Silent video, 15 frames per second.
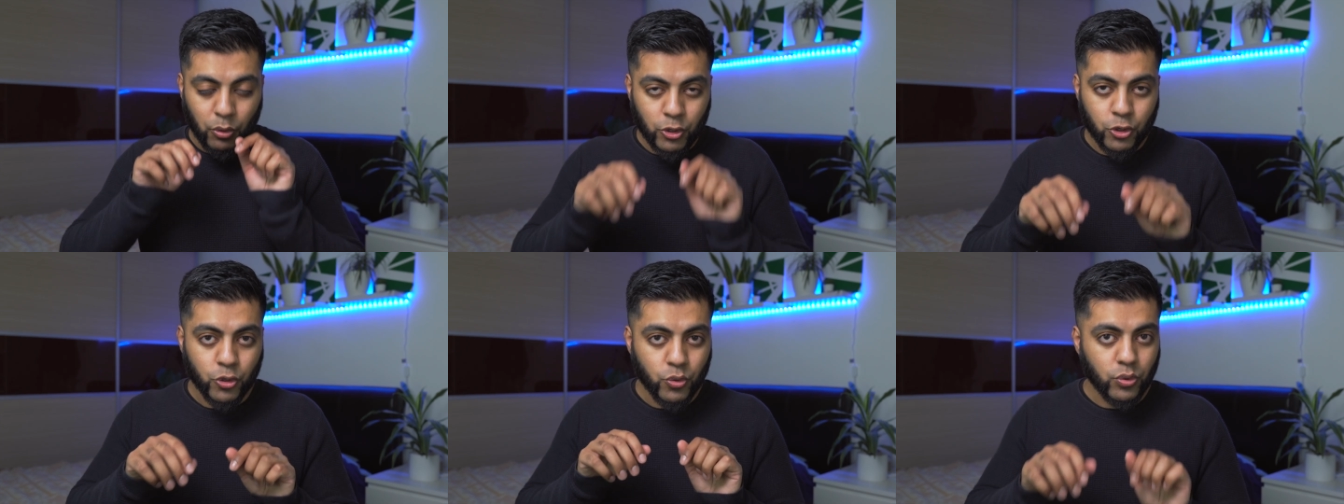
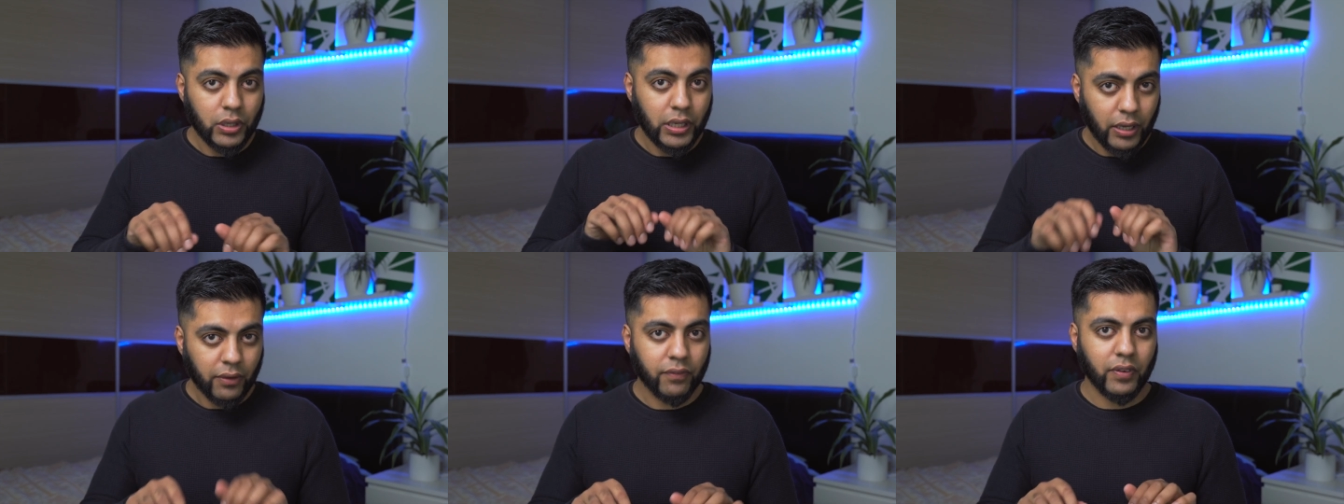when you
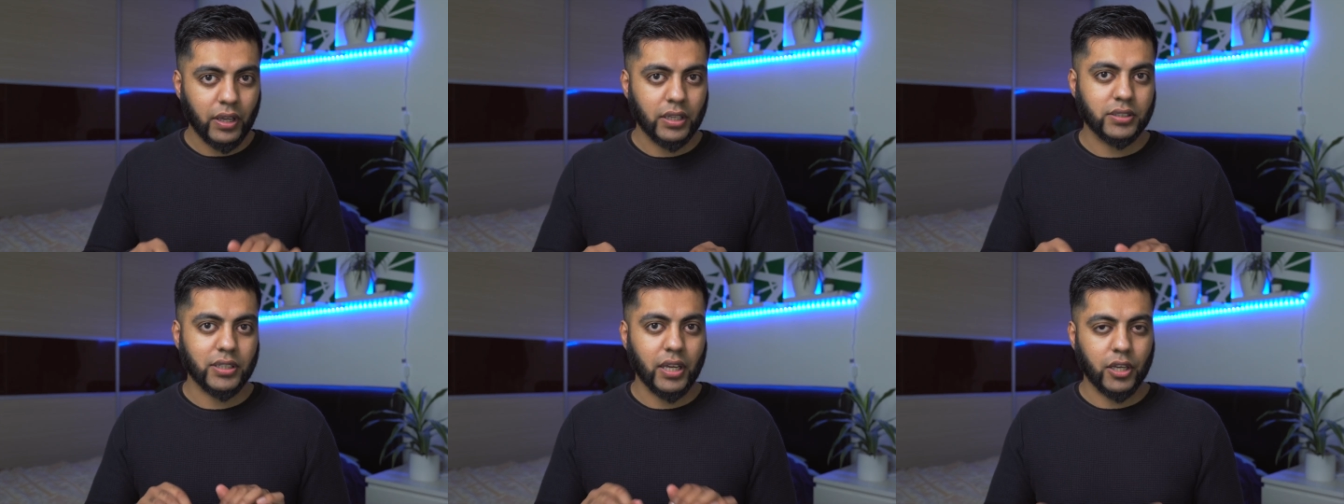give
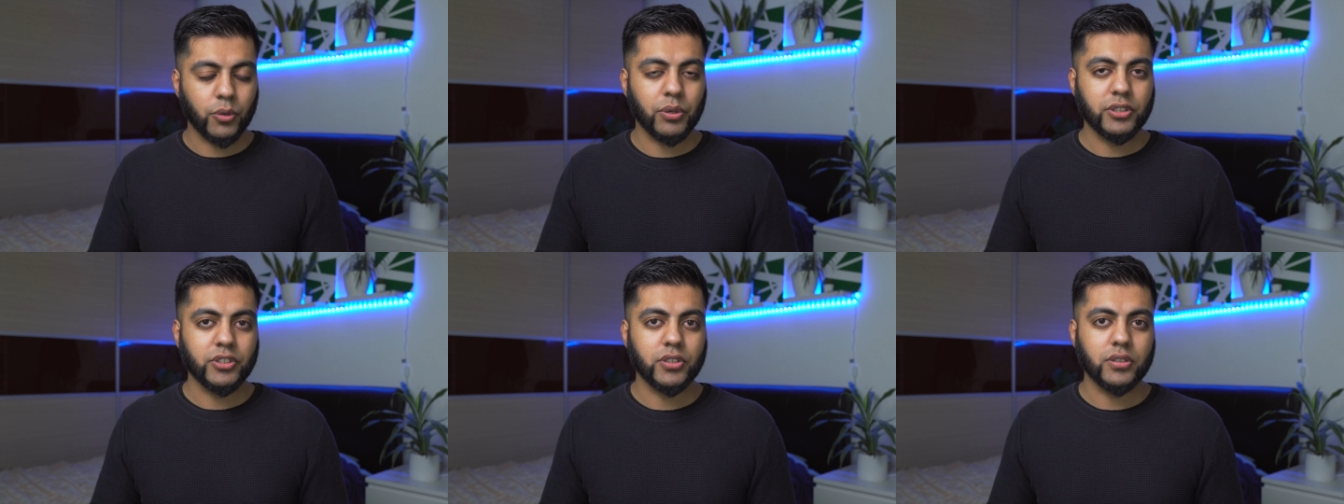it a
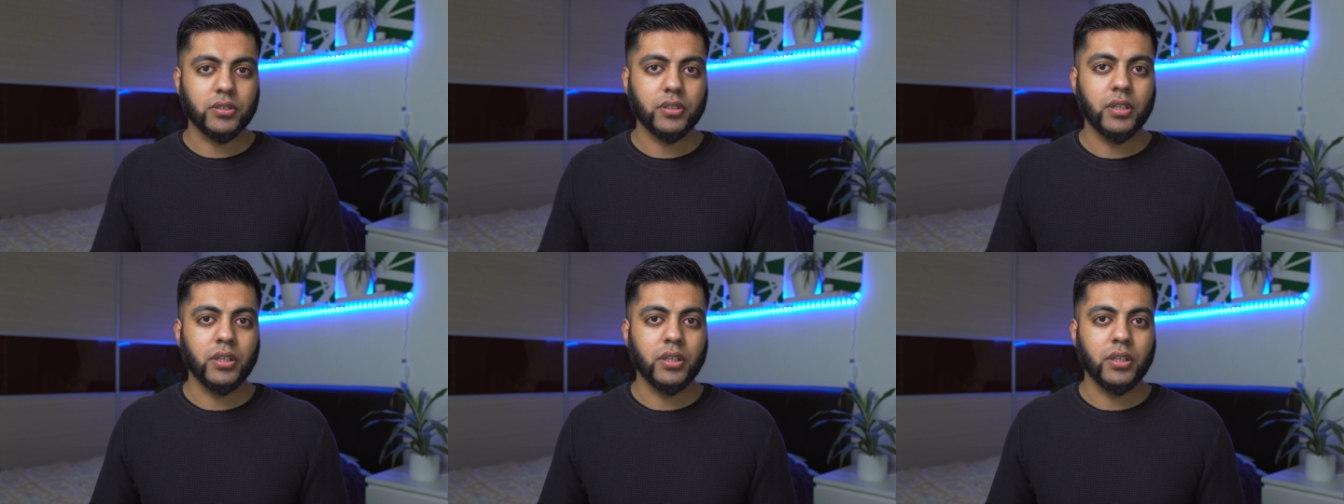question,